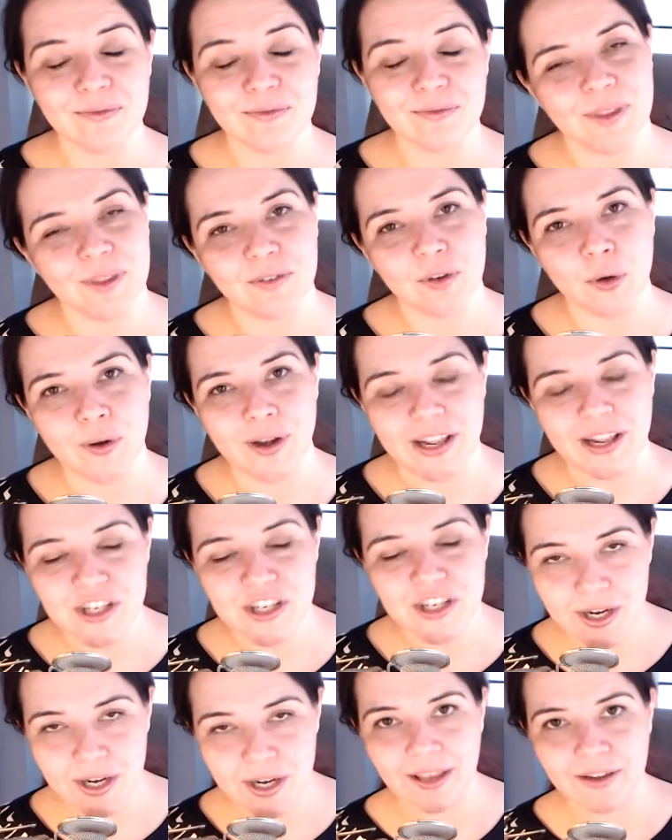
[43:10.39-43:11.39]
if you're an
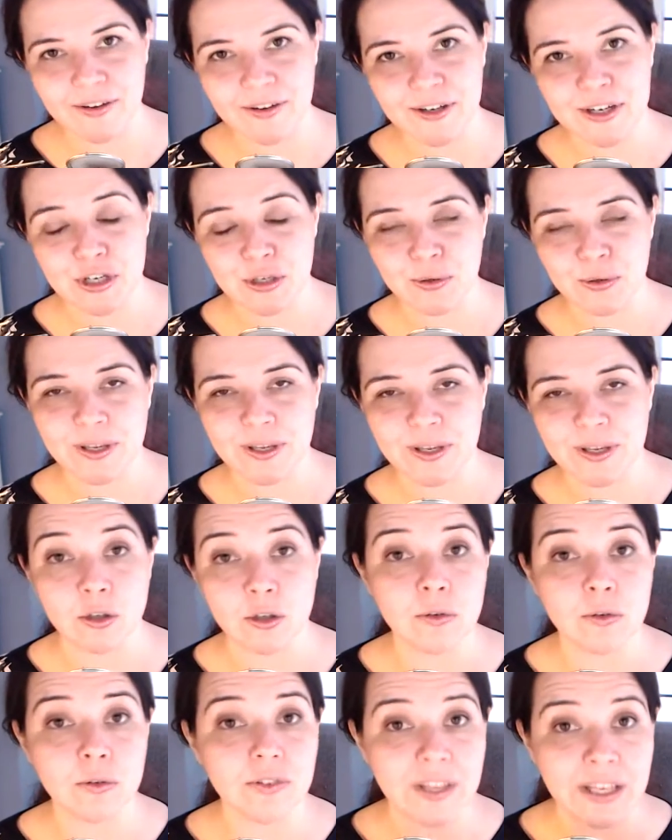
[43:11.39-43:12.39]
educator, you can
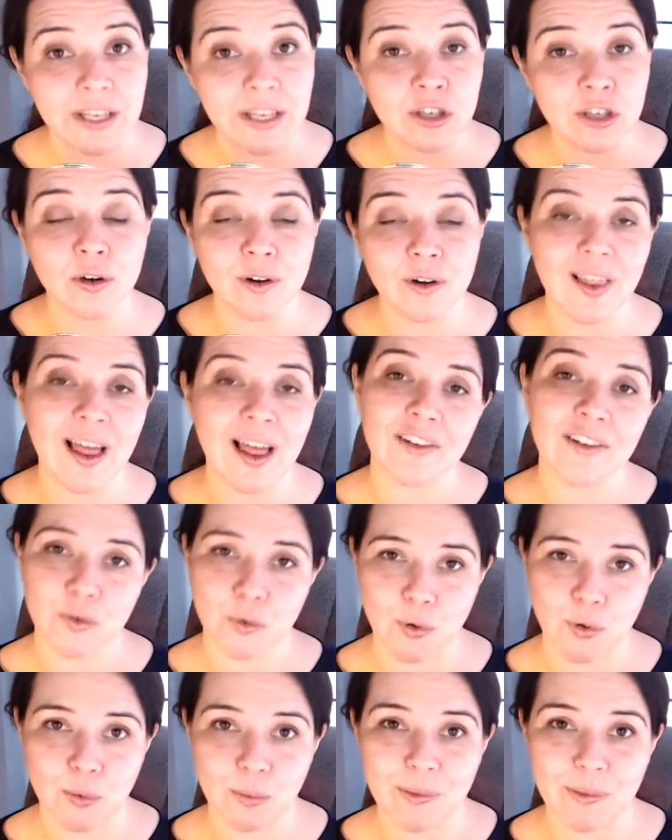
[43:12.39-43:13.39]
use in your
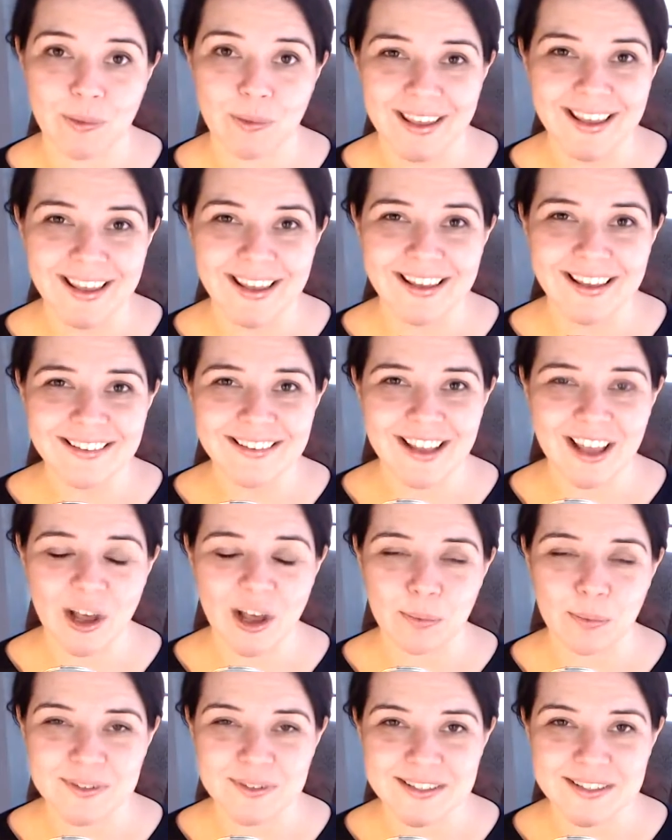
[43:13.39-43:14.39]
classroom to
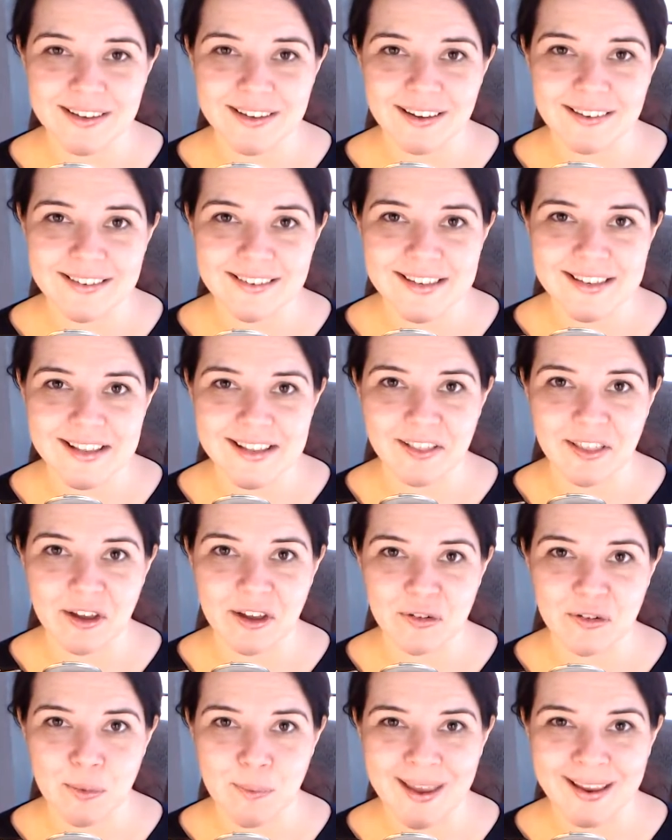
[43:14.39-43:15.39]
help discuss the
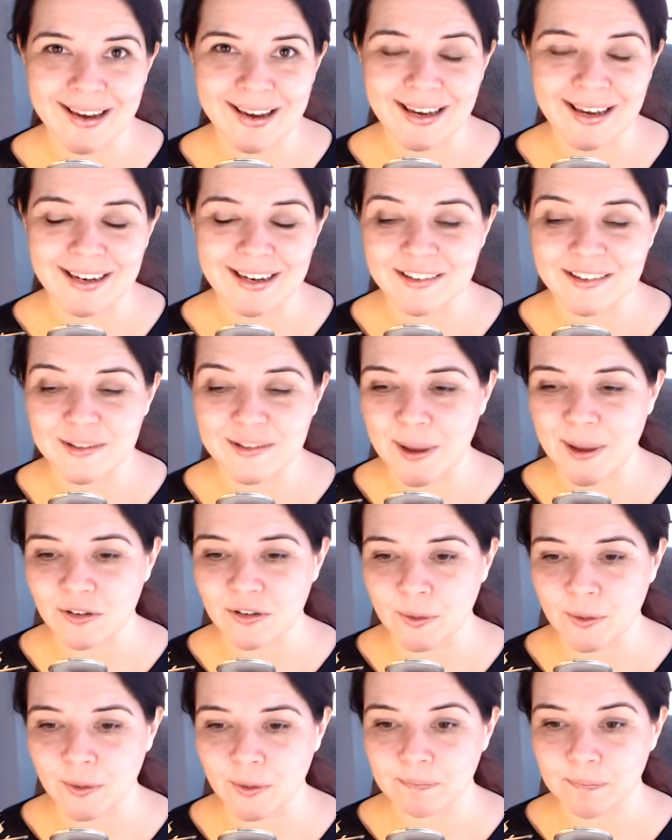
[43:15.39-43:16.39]
electromagnetic
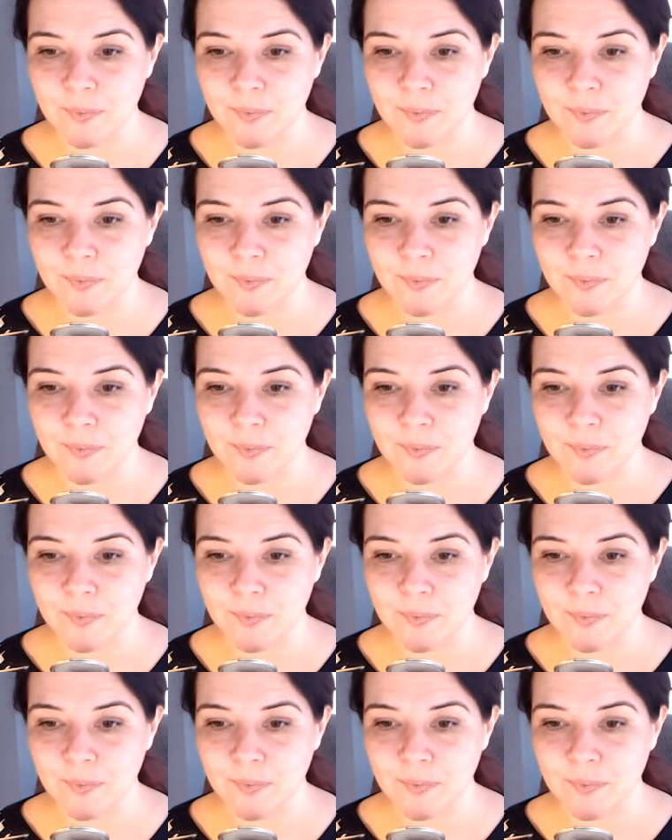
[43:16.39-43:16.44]
spectrum.